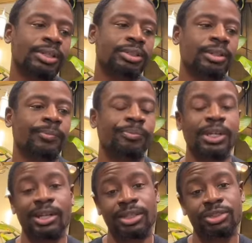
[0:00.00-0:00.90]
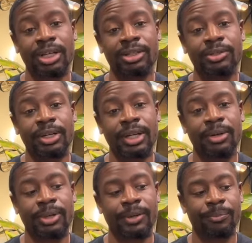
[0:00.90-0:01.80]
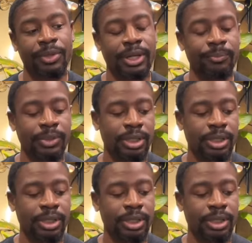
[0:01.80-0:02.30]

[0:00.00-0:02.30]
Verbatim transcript: So let's try to do it that way, okay?